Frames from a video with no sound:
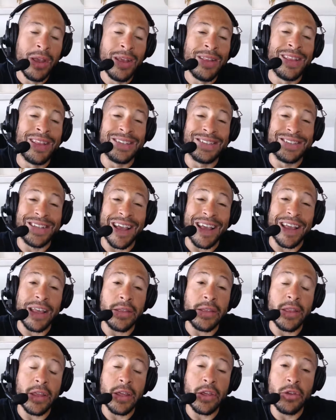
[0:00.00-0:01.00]
The
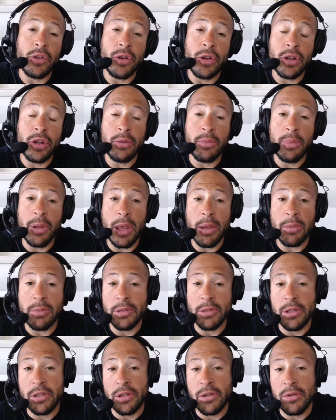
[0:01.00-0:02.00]
second thing you need to be able
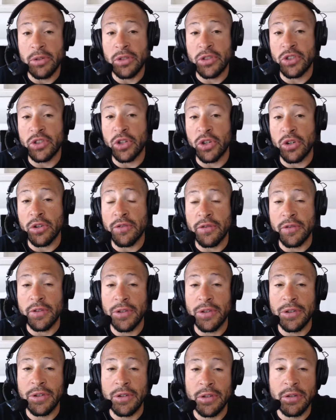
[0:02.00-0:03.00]
to do to serve
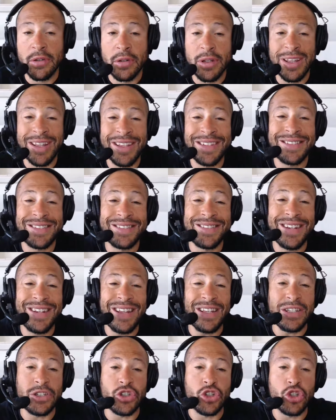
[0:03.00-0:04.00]
is
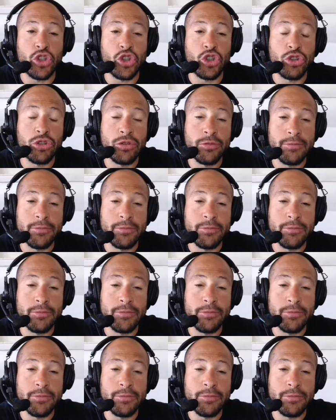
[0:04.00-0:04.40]
teach.